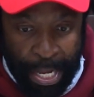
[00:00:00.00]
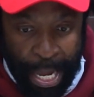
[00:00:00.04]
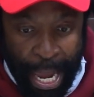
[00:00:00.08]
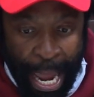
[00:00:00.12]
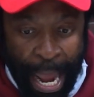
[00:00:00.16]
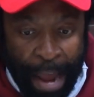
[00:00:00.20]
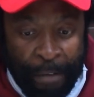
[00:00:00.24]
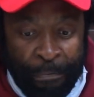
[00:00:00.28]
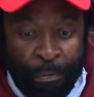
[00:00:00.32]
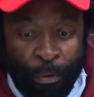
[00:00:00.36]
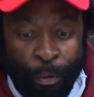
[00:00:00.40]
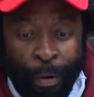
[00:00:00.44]

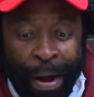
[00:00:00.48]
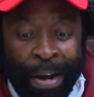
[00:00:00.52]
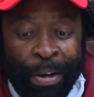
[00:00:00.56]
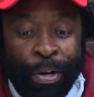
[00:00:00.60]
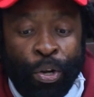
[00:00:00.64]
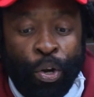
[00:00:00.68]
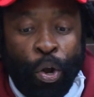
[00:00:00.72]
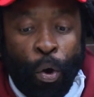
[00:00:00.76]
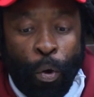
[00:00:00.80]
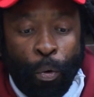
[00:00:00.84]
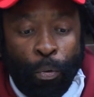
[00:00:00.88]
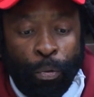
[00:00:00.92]

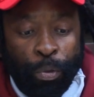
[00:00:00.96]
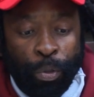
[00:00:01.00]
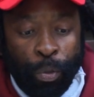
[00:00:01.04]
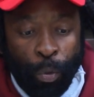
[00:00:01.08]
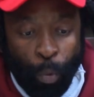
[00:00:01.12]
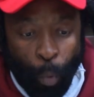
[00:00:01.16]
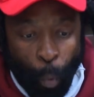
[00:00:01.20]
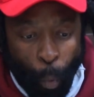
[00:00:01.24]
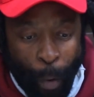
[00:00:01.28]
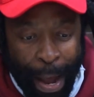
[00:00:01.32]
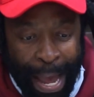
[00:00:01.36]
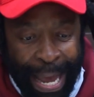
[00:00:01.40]
everyone knows
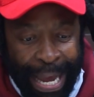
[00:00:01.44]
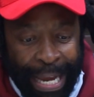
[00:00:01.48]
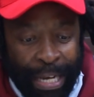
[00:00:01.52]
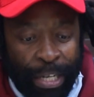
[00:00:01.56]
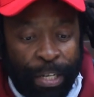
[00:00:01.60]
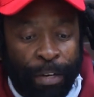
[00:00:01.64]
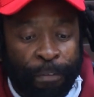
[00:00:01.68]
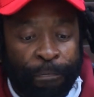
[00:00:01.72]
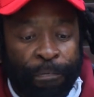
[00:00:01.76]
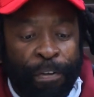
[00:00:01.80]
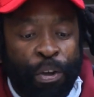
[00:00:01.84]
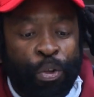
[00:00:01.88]
where
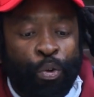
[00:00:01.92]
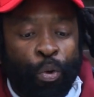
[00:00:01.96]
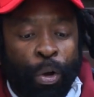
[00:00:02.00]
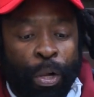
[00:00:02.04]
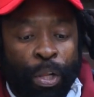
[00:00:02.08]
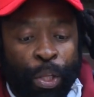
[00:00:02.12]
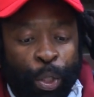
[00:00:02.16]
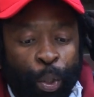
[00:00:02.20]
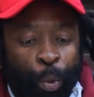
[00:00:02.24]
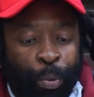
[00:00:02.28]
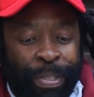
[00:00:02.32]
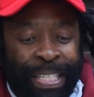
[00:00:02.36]

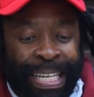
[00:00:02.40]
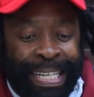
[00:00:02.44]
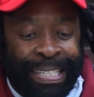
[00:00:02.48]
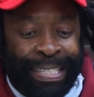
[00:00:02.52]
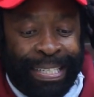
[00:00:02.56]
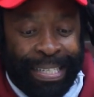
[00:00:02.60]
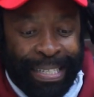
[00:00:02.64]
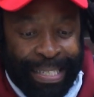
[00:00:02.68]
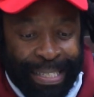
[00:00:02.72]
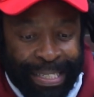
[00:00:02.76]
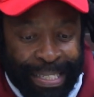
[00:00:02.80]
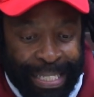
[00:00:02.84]
individual
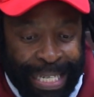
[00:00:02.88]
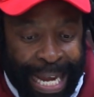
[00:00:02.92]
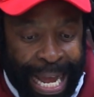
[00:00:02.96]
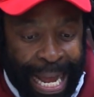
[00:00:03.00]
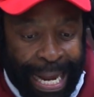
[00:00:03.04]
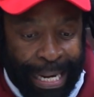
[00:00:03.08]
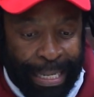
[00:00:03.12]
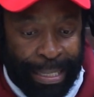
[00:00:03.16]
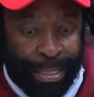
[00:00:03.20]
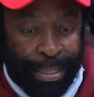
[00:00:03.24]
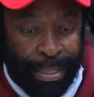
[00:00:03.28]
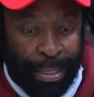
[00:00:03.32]
users
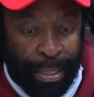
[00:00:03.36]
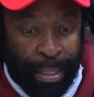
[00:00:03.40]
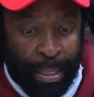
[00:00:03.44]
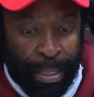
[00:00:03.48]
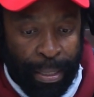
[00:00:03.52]
stand.